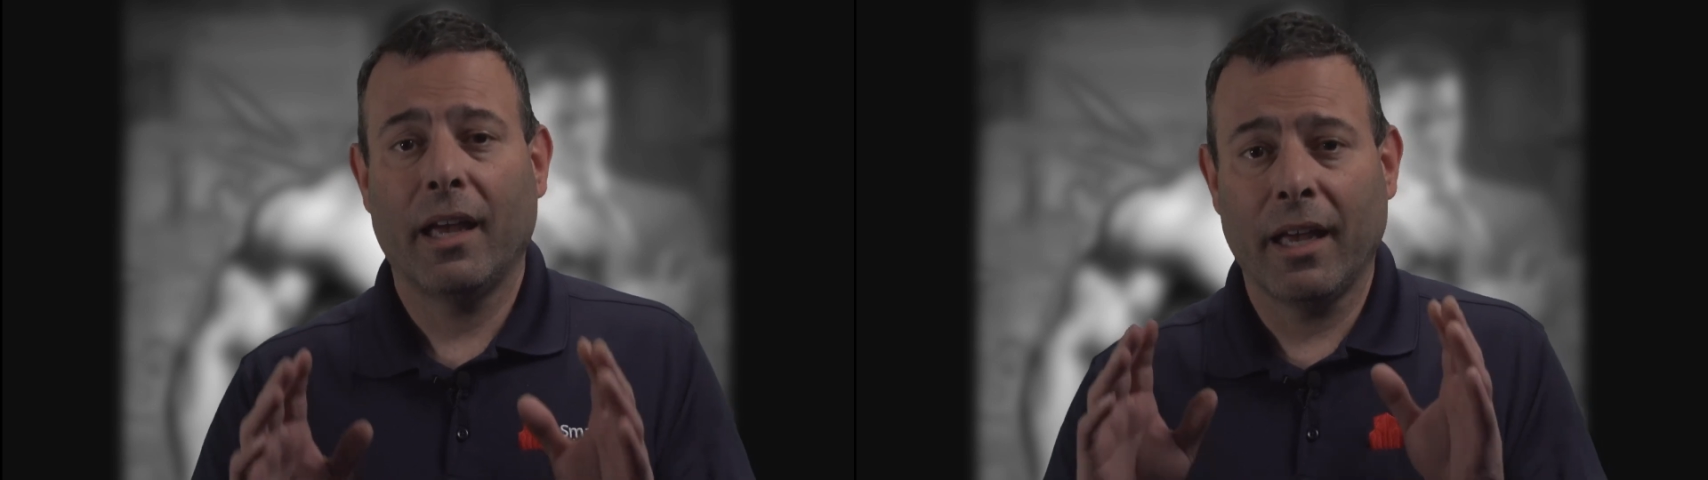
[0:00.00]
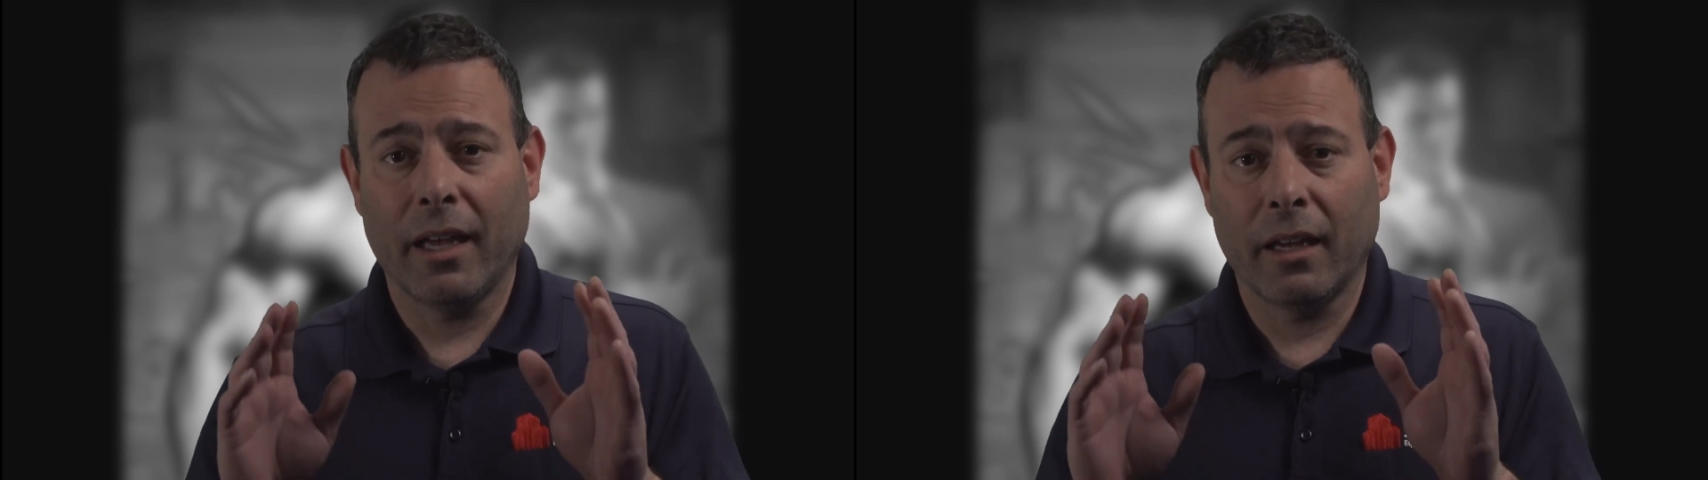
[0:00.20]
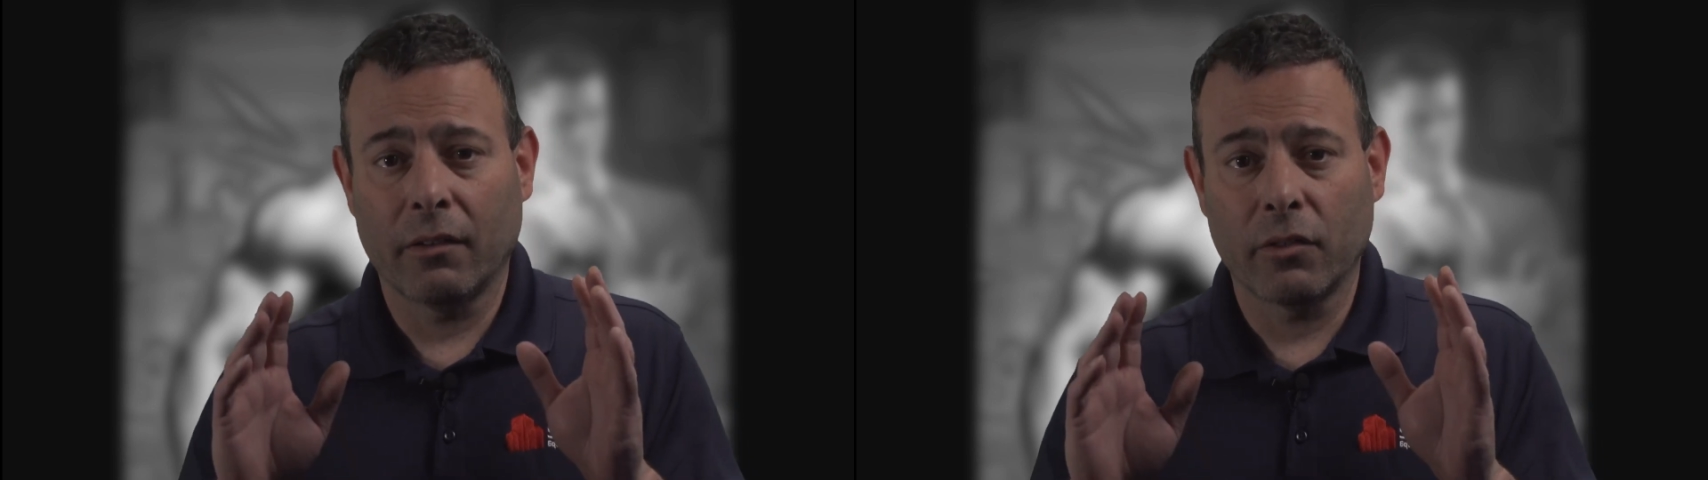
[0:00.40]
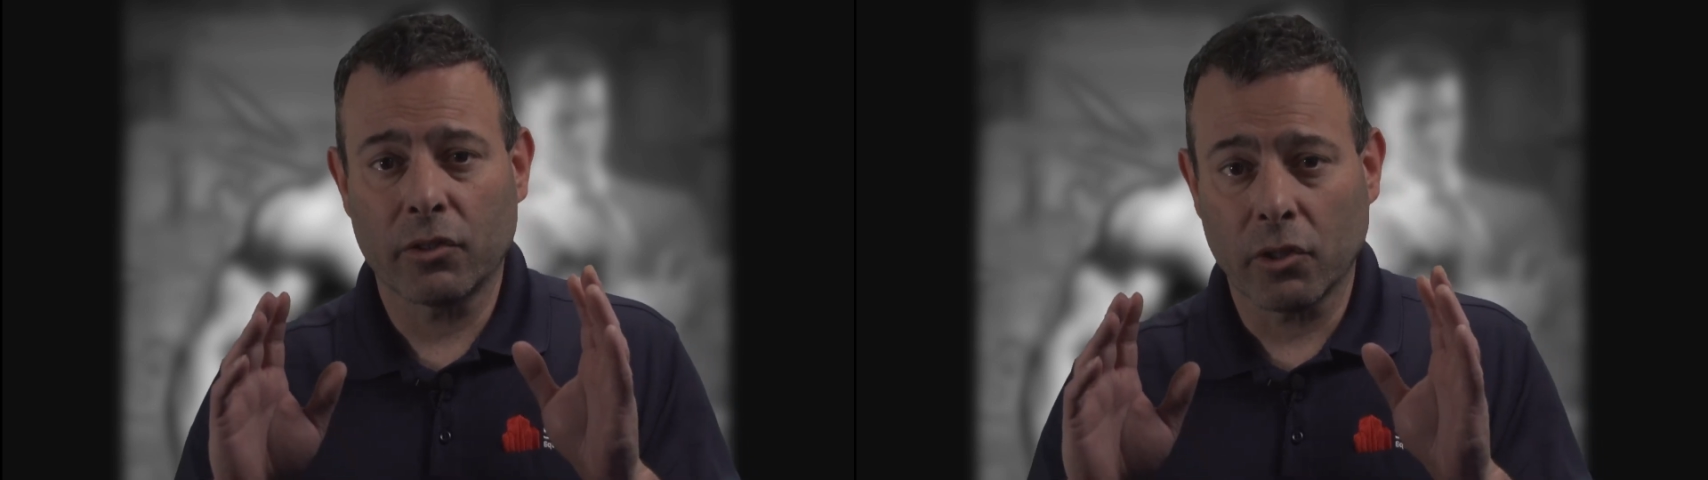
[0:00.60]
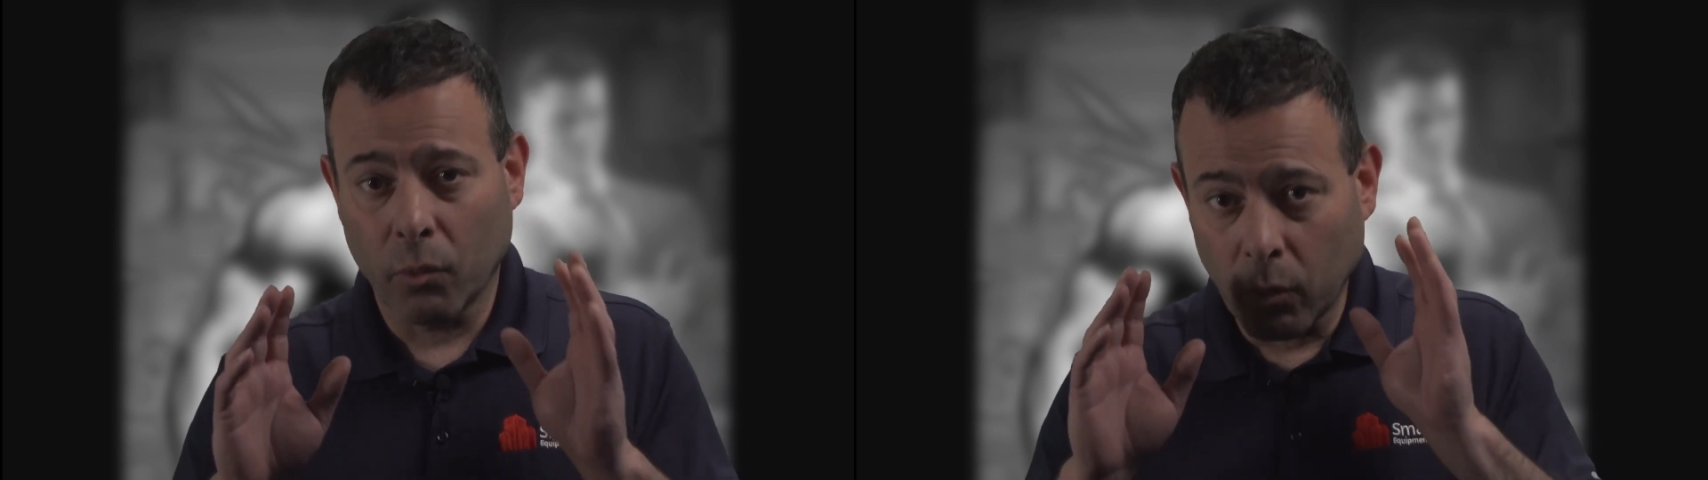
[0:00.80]
And
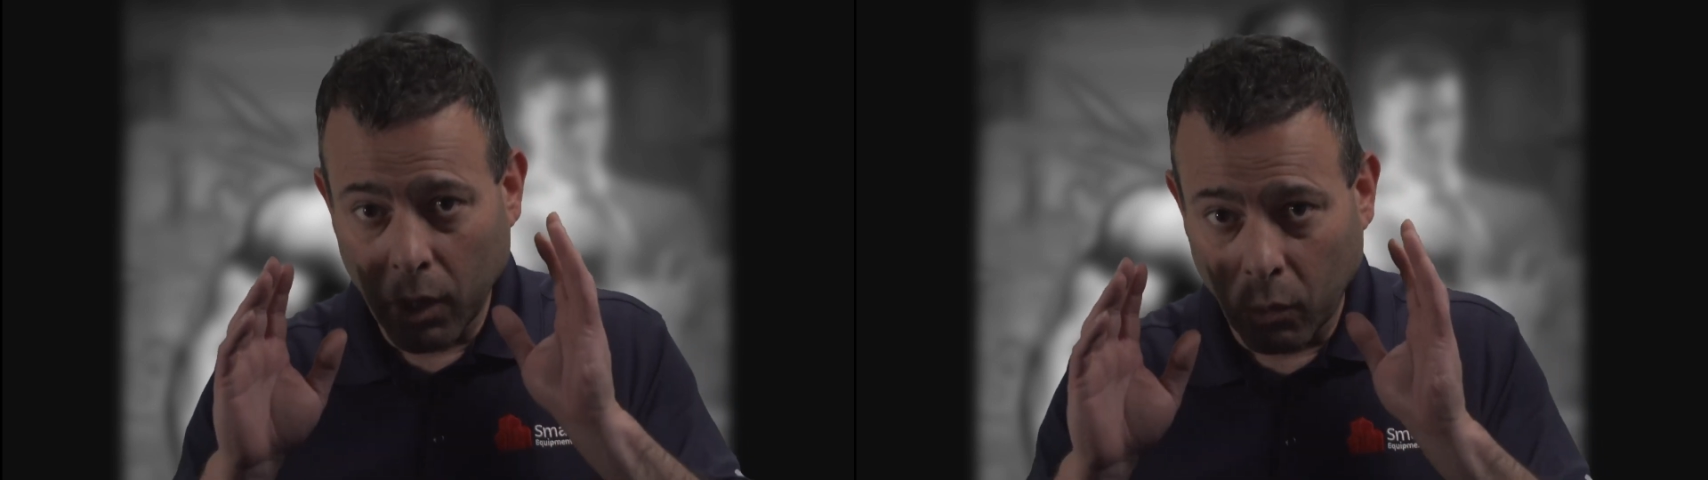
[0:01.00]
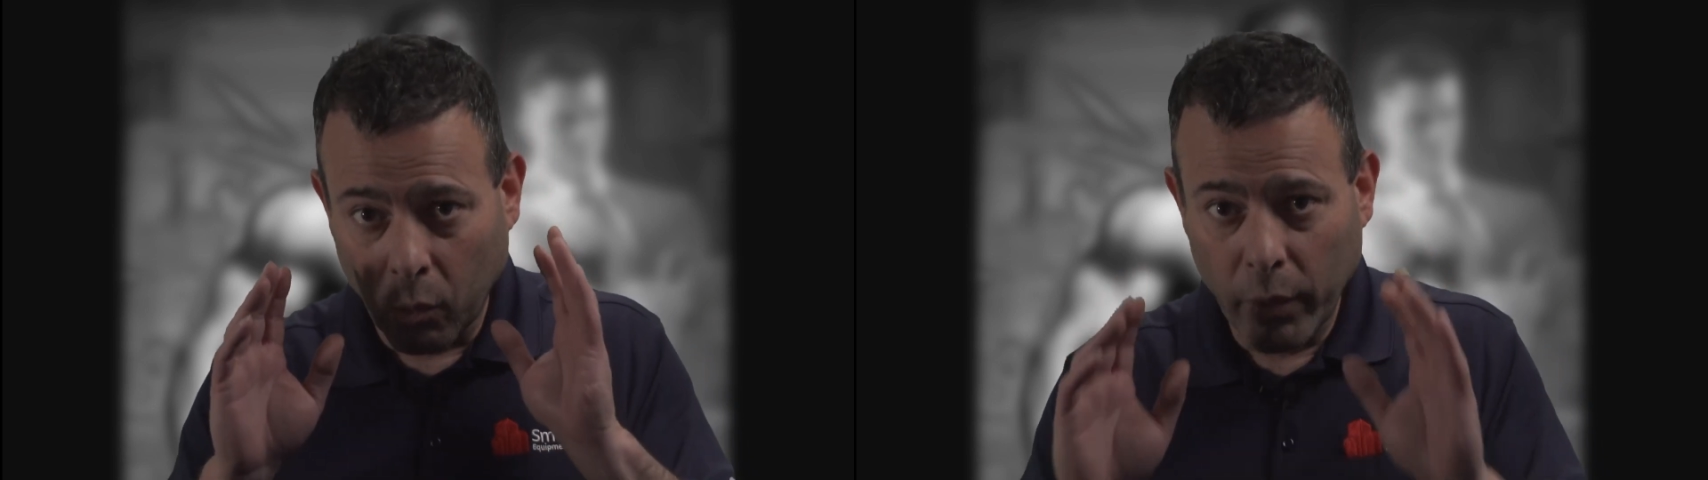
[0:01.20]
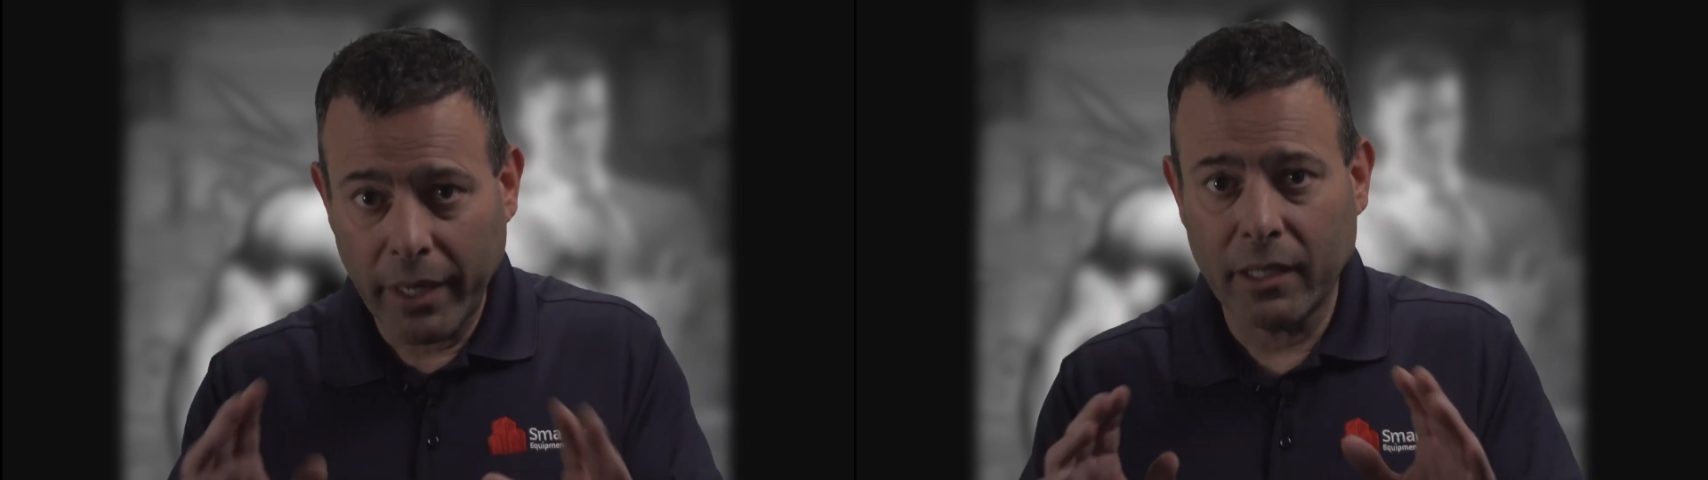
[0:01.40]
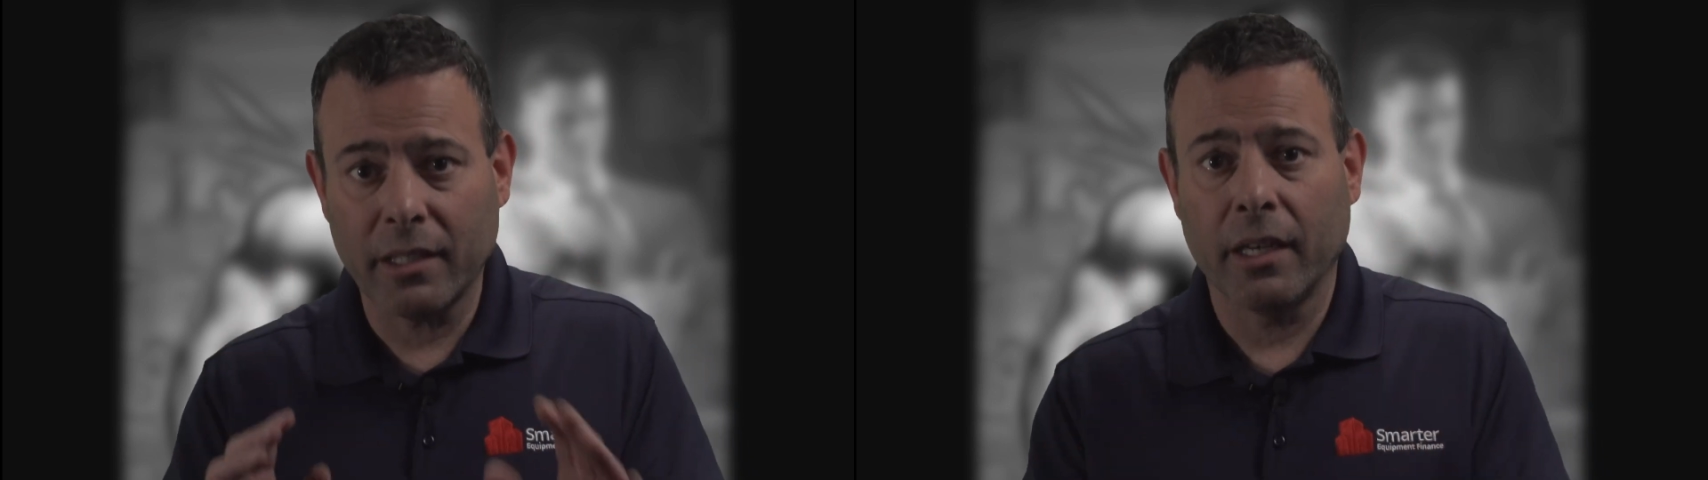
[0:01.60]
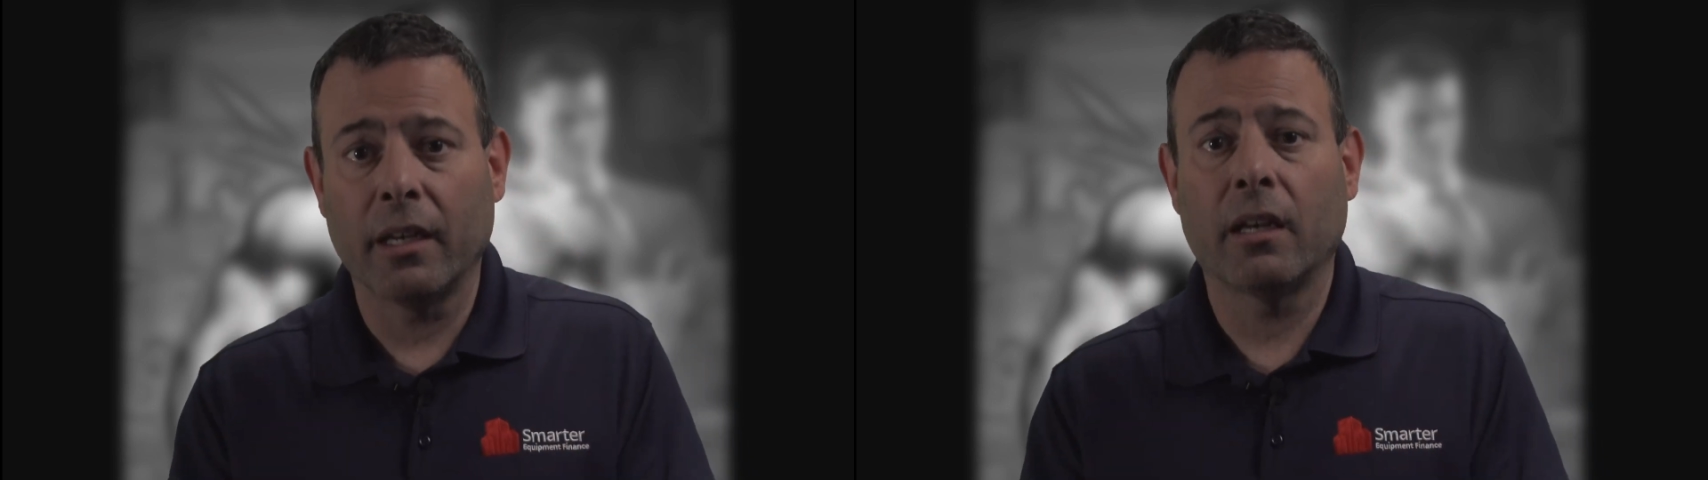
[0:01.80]
so what we
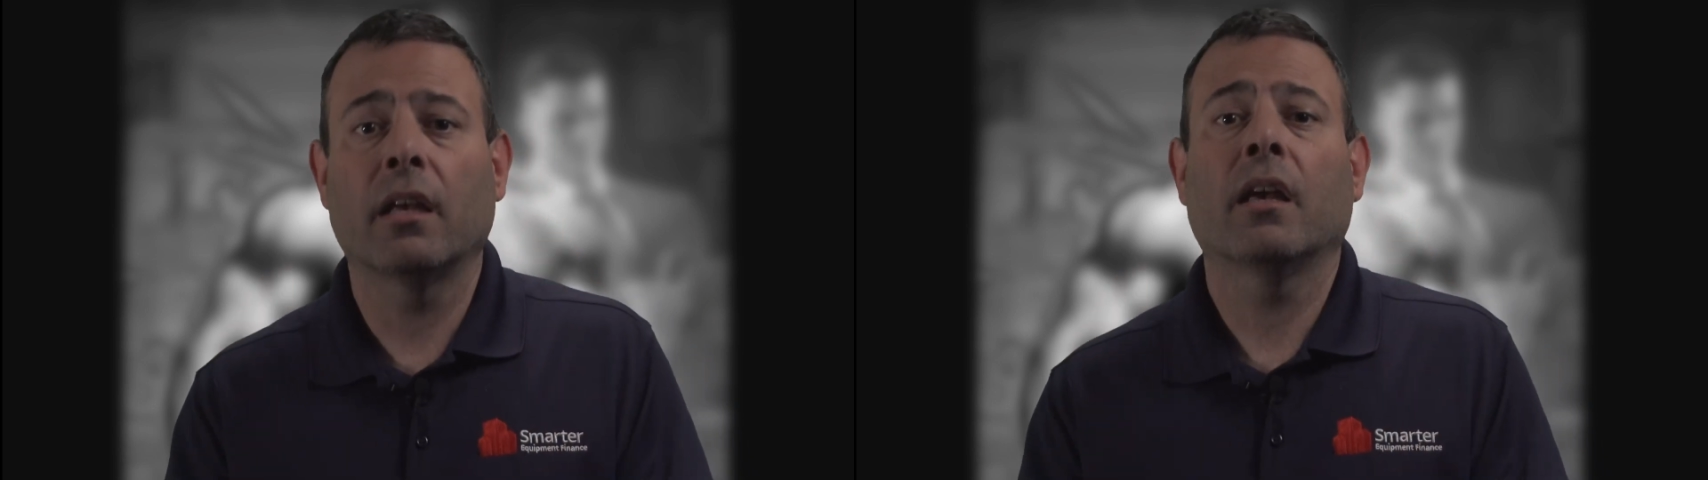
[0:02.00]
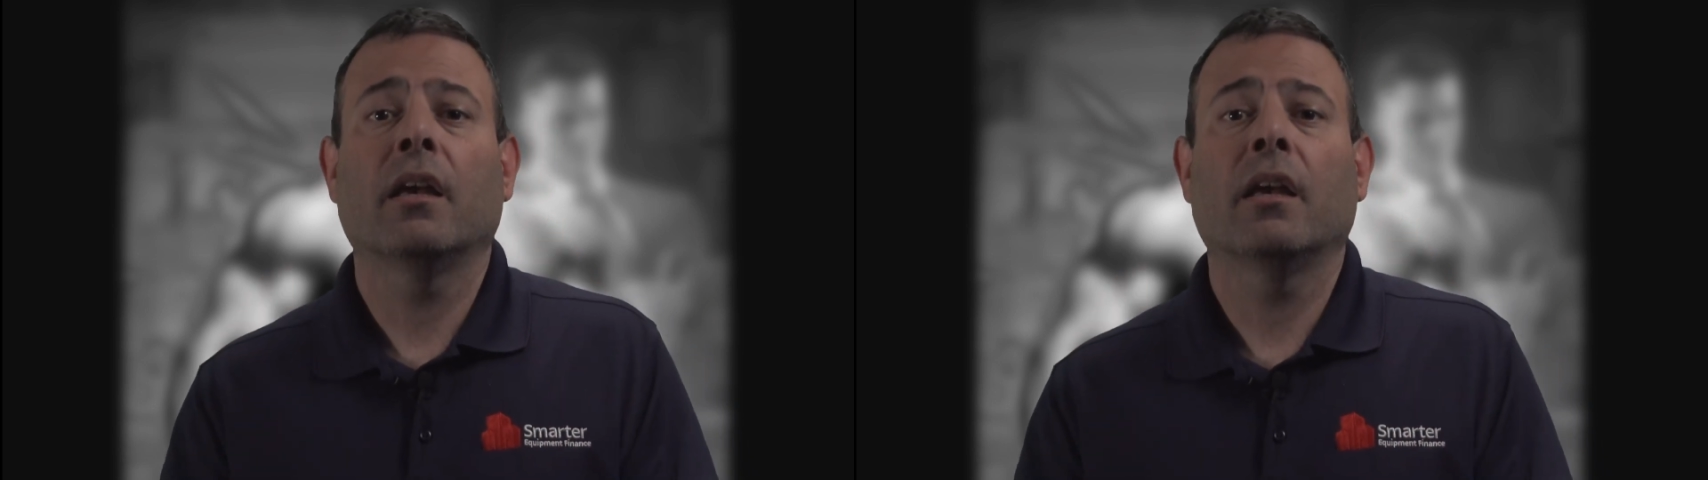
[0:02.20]
did